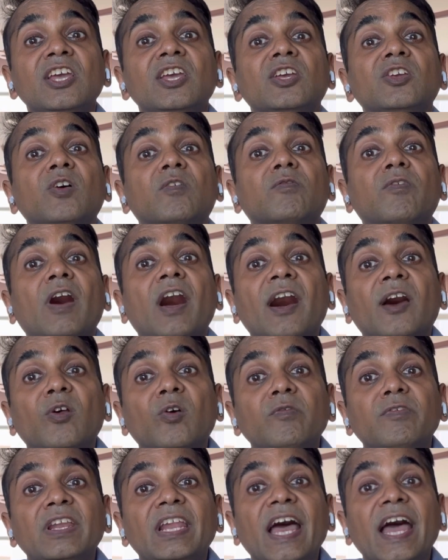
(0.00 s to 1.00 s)
your RO
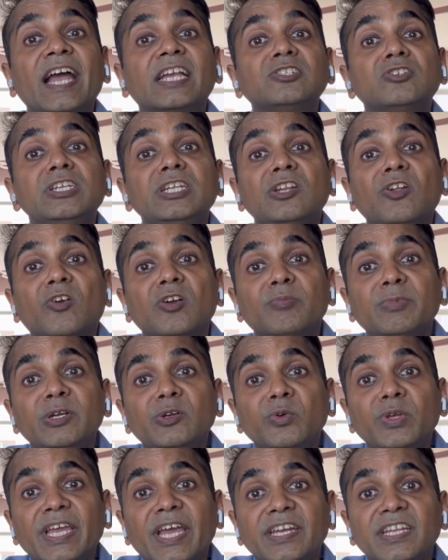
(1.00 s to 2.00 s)
will actually not be
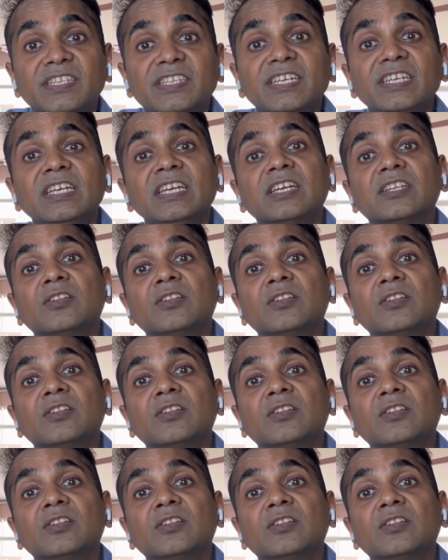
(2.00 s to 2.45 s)
doing anything.